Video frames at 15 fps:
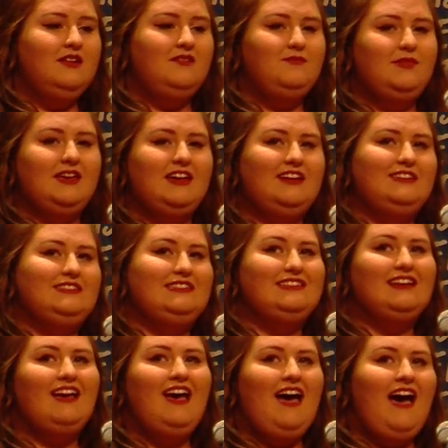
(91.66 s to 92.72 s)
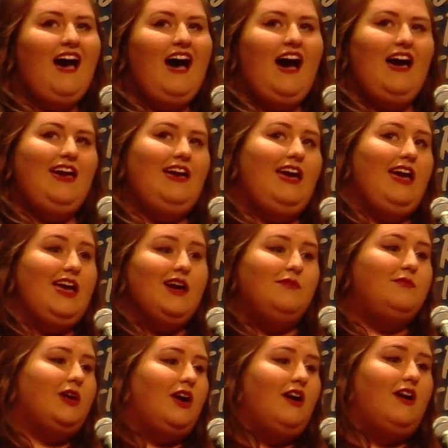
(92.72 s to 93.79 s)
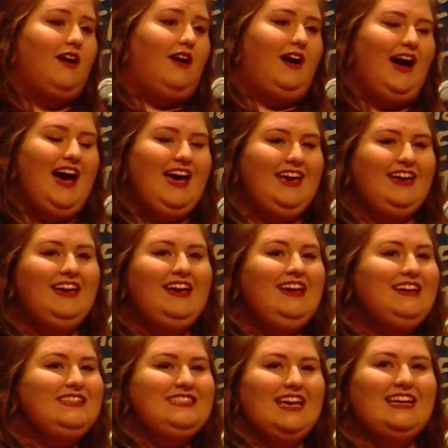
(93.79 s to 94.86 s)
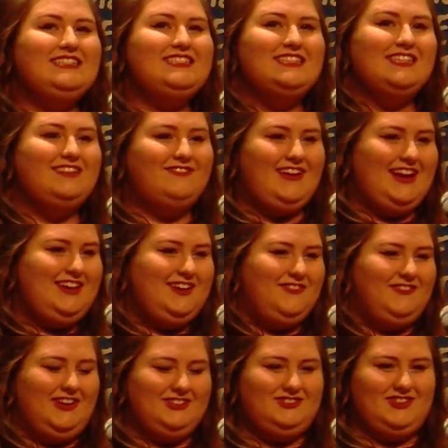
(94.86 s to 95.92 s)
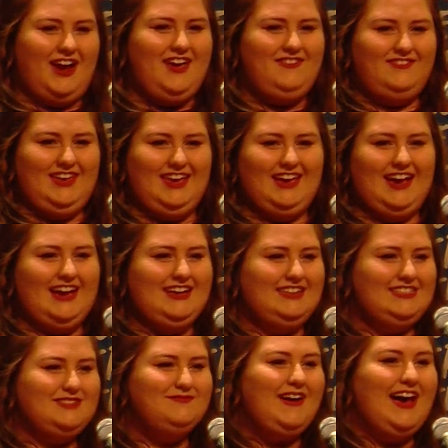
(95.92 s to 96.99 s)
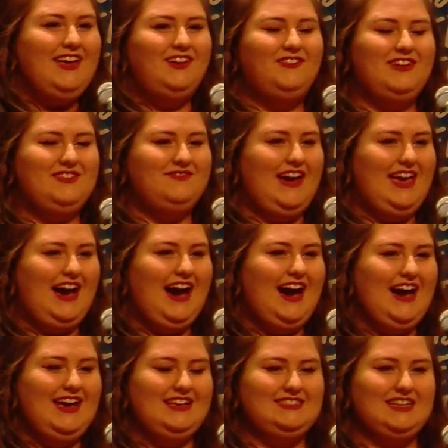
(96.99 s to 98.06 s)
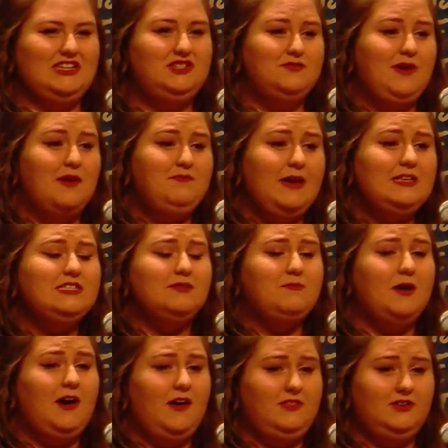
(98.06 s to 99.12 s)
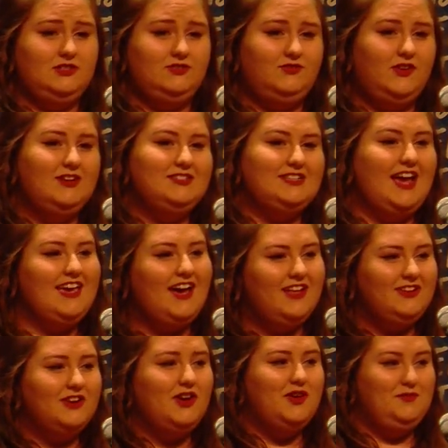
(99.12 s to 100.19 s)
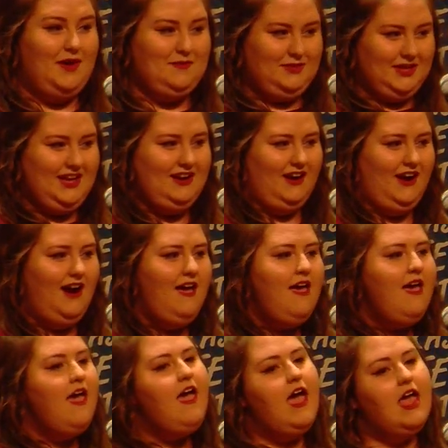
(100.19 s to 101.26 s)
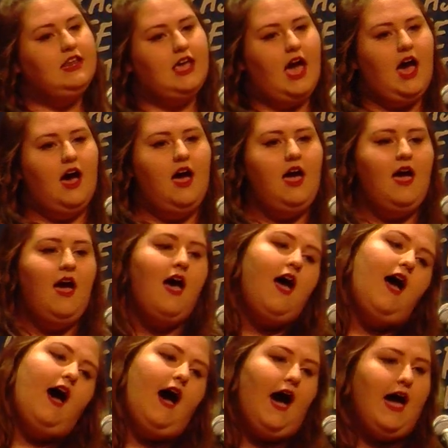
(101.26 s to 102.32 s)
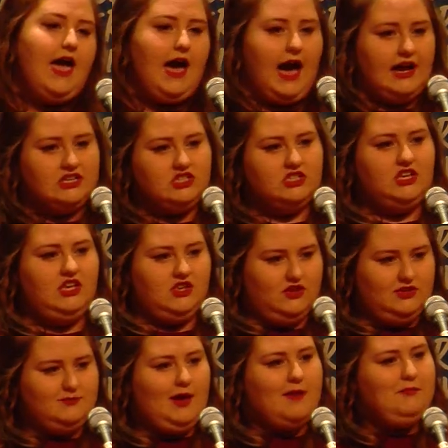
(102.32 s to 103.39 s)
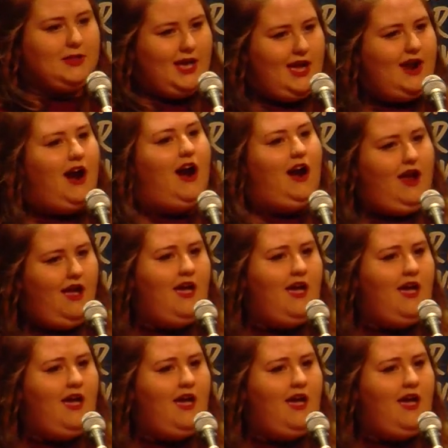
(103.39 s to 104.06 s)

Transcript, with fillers: because I am her. I dance to the radio while driving. I smile with my eyes. I do my best to put others first. I color code my planner. And yeah, I actually use my planner.